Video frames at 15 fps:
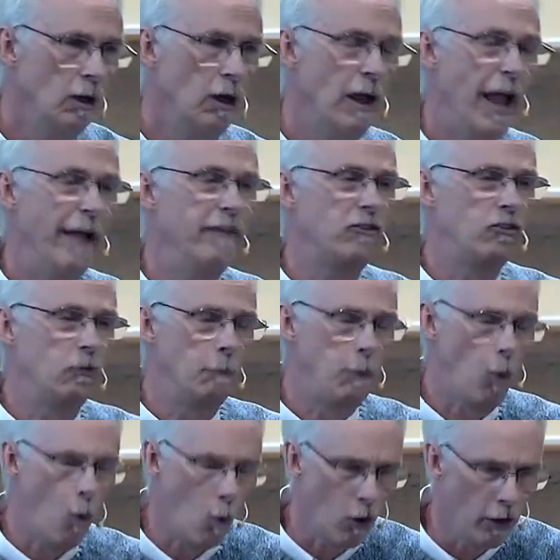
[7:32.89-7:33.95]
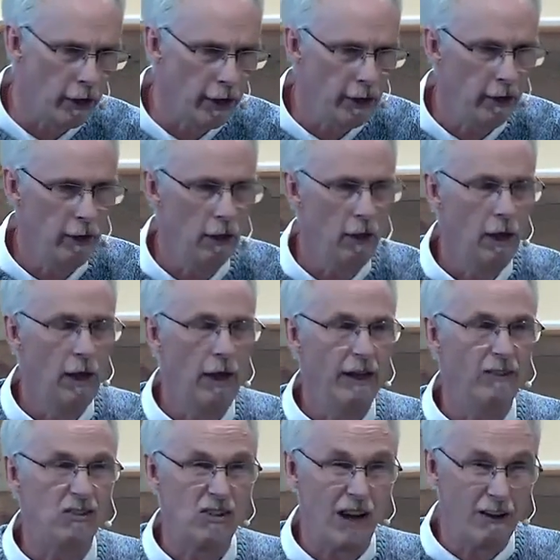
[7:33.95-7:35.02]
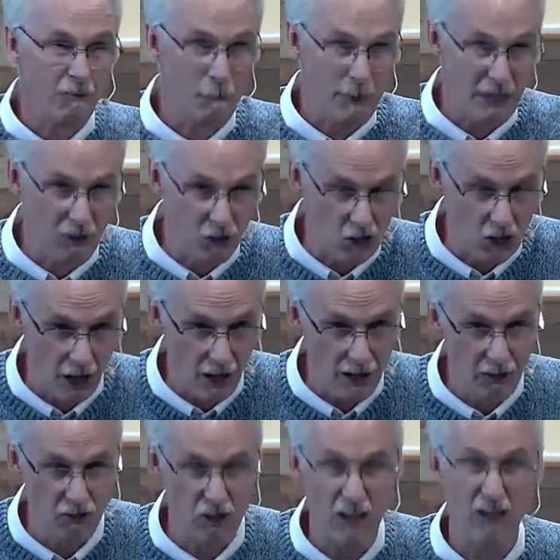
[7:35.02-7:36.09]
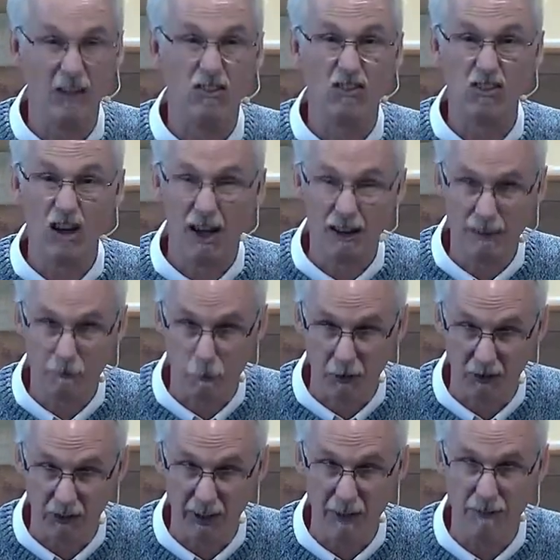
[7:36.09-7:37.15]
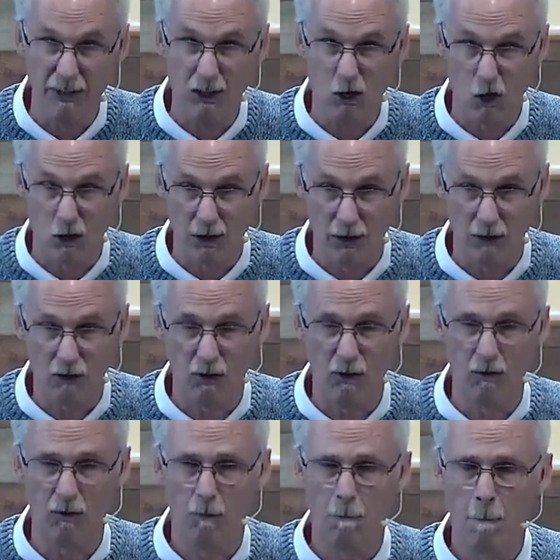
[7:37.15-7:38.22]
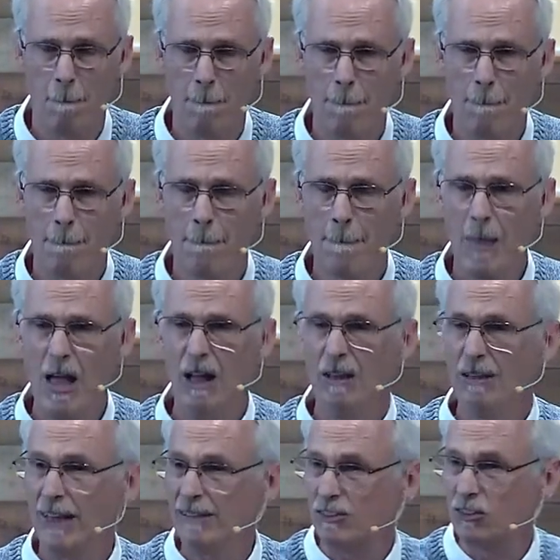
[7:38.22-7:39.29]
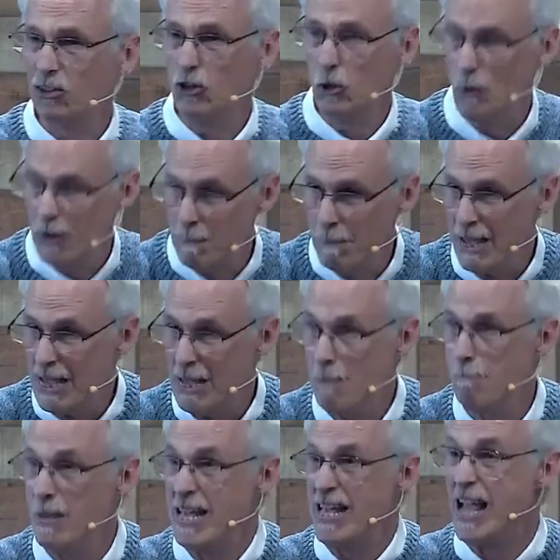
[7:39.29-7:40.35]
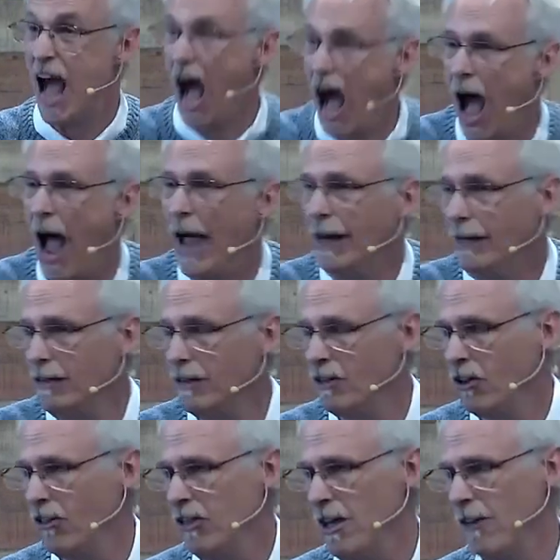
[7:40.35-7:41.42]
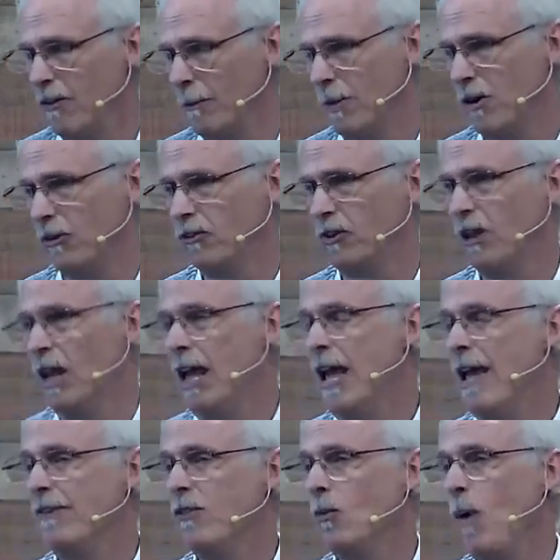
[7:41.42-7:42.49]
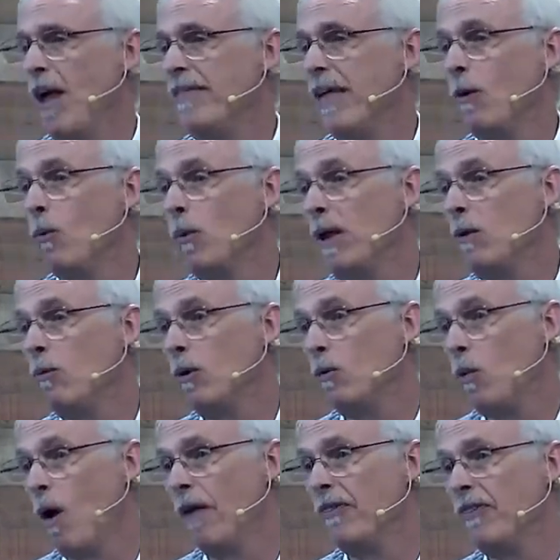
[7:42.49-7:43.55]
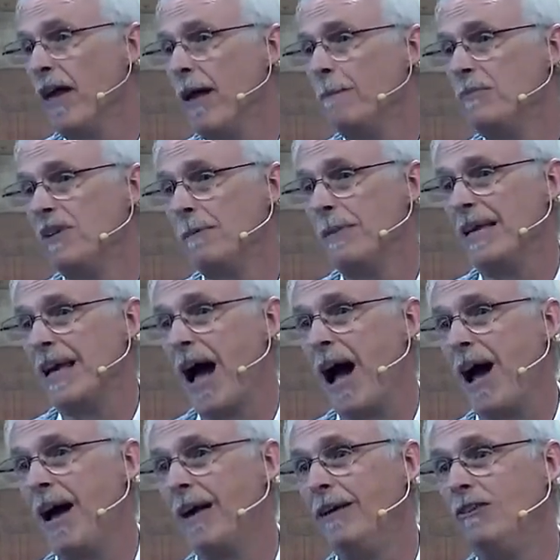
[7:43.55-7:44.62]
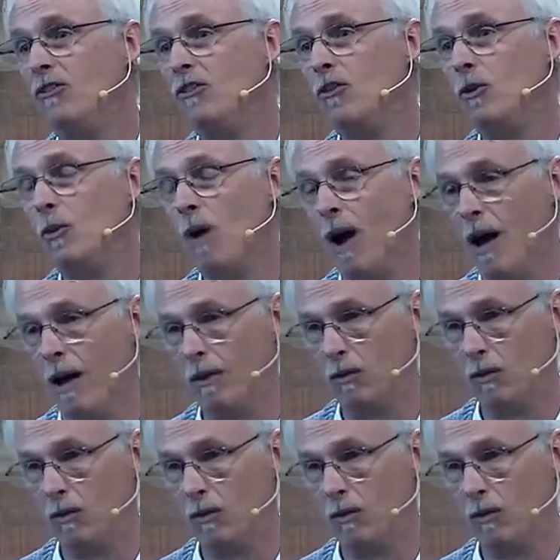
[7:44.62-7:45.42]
and supported instead of being judged, instead of receiving criticism? Let's you and me be kind to the other person in the way that we would want them to be kind to us